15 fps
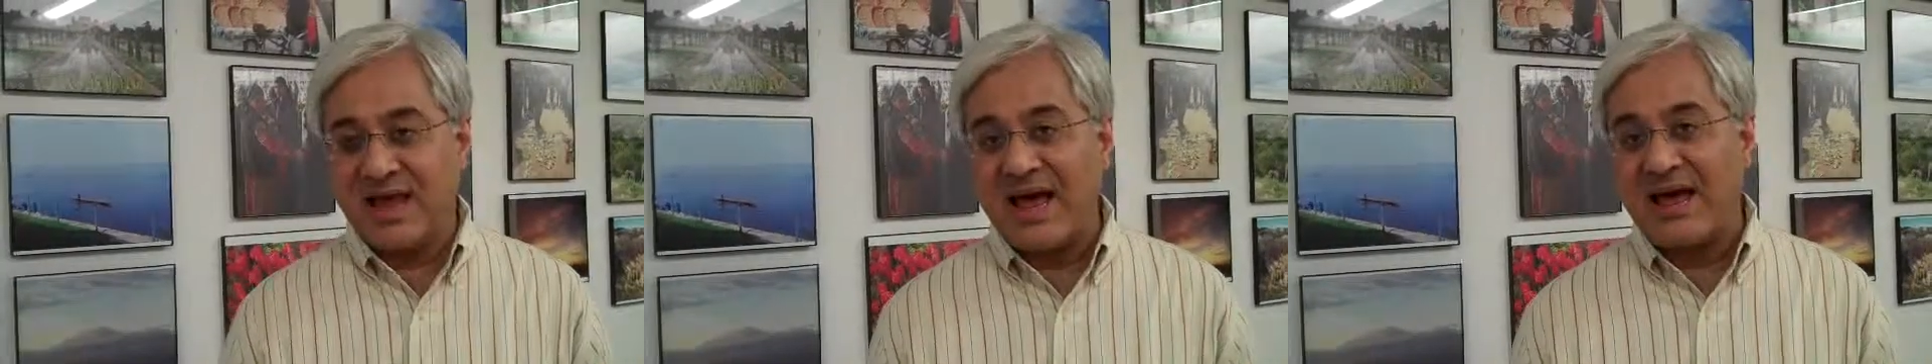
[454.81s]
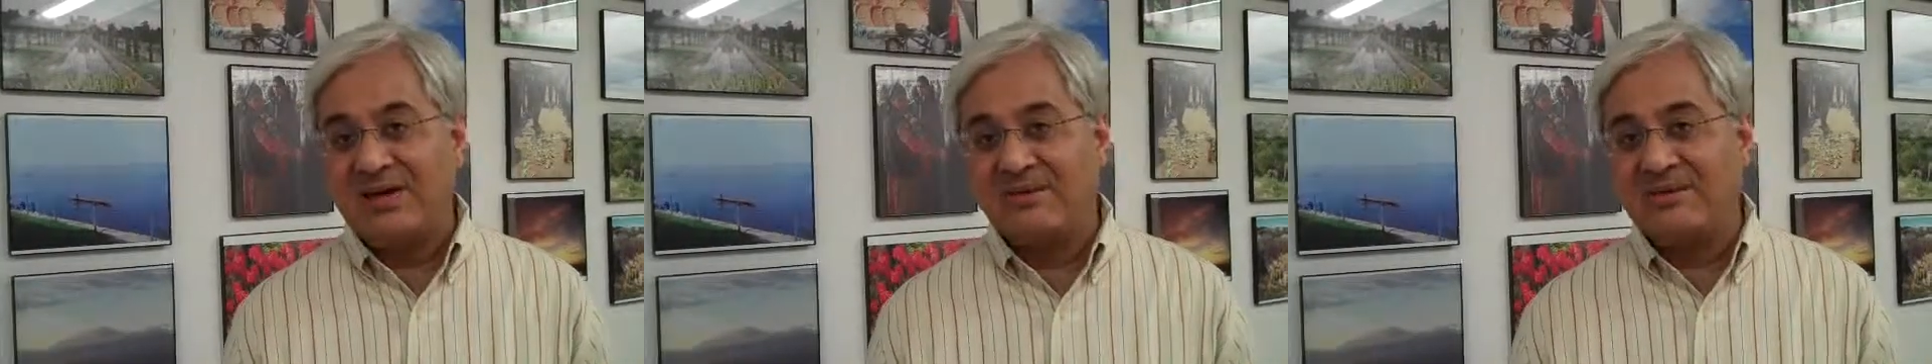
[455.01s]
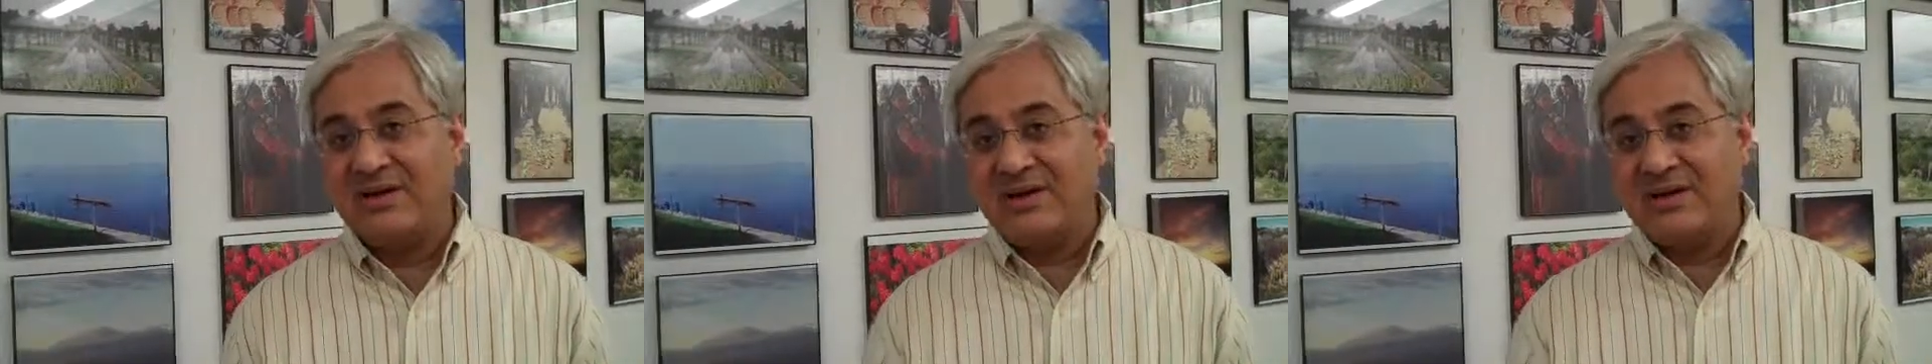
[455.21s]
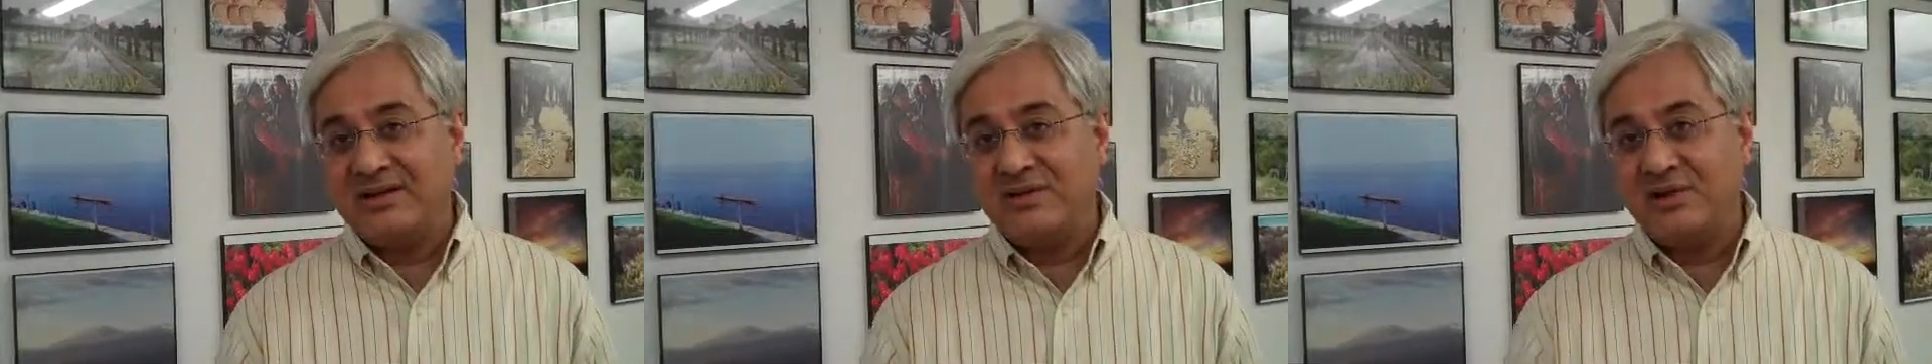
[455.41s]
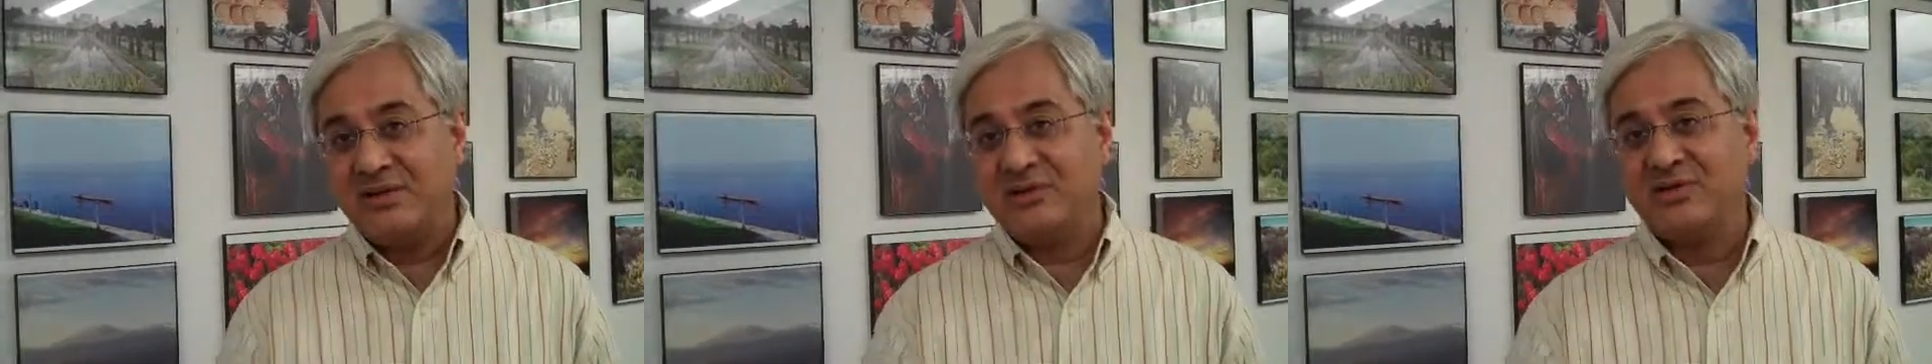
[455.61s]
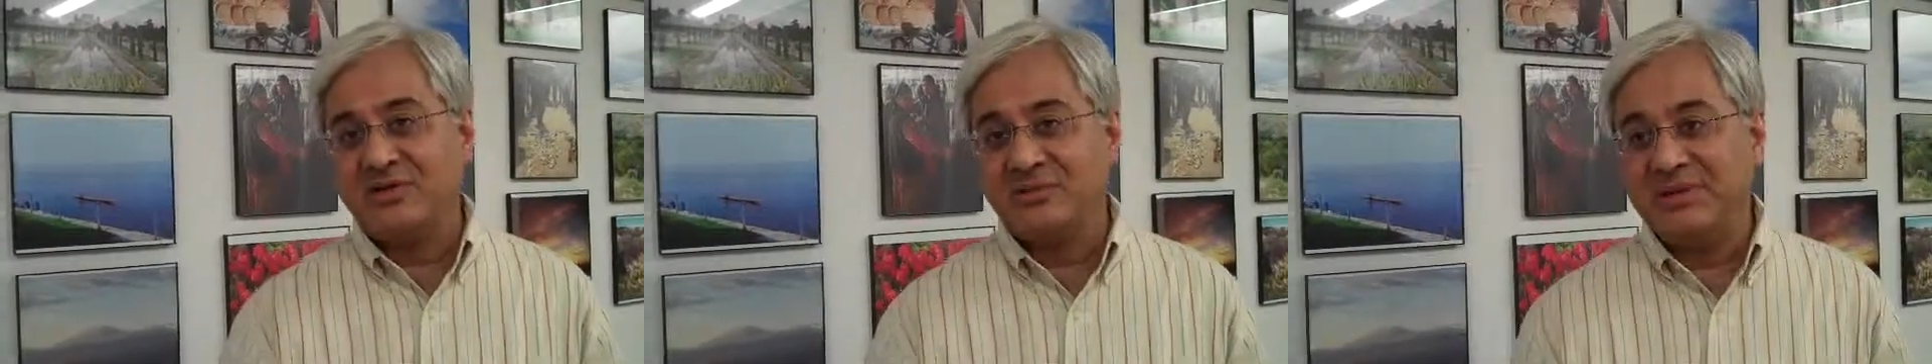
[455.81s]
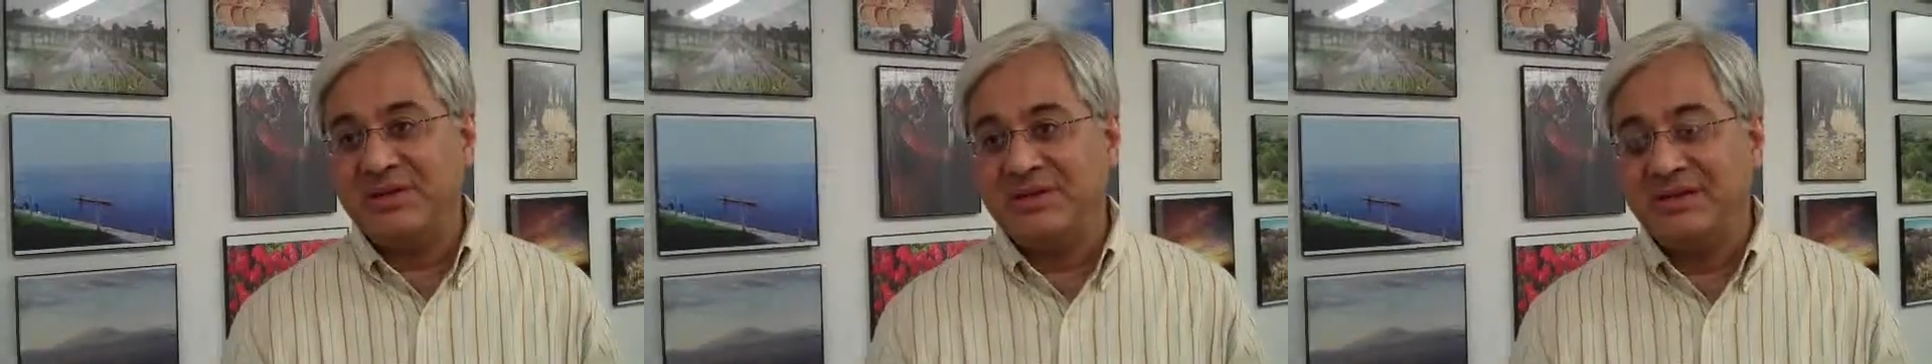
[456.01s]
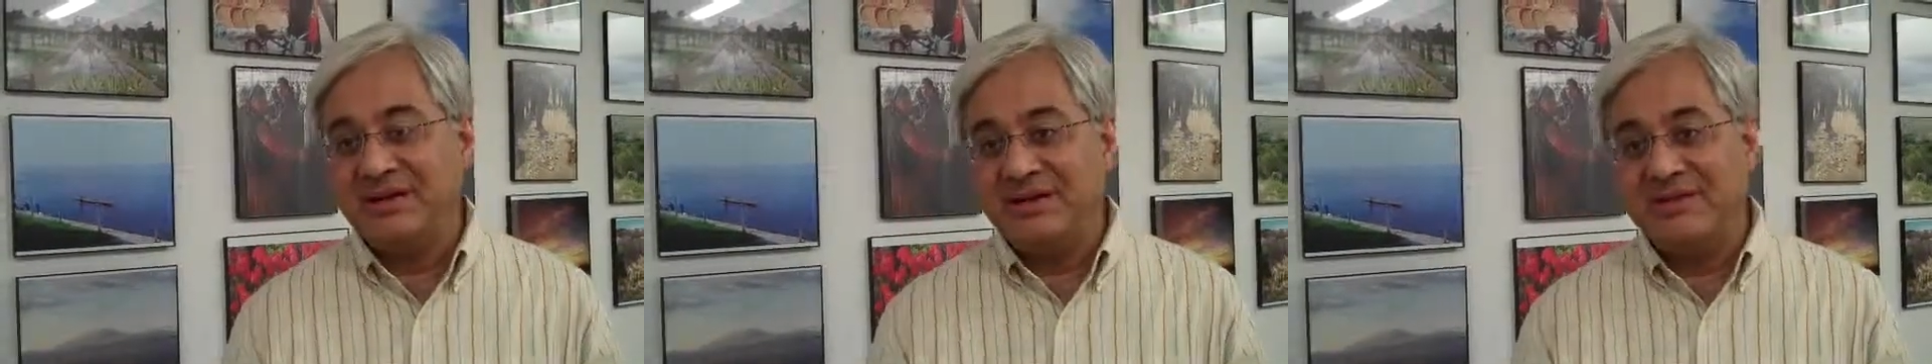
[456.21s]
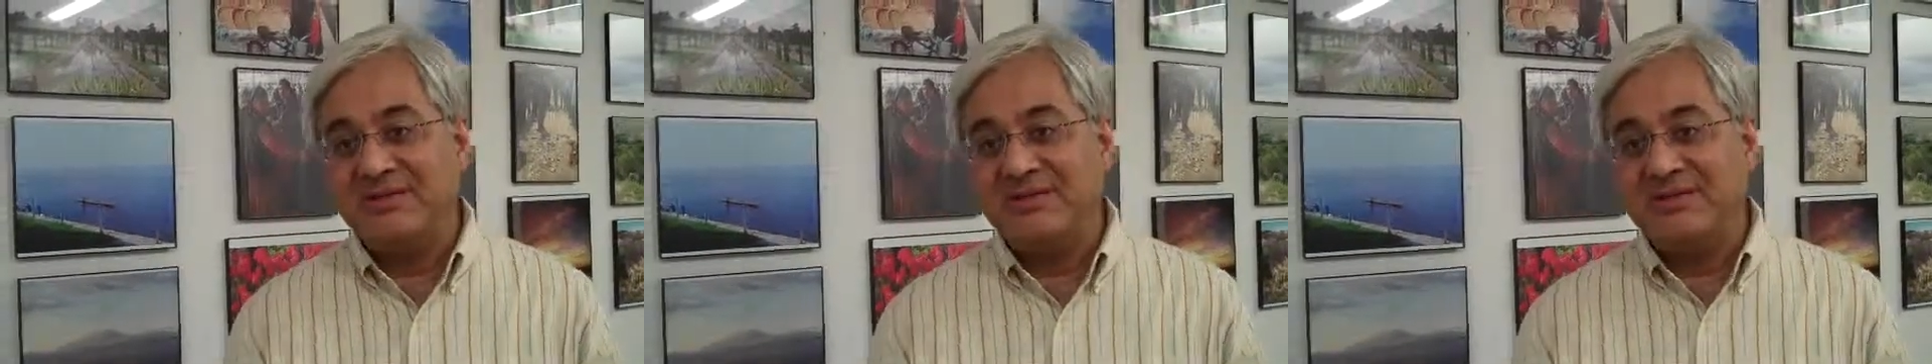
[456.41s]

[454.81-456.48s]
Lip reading: have in order to be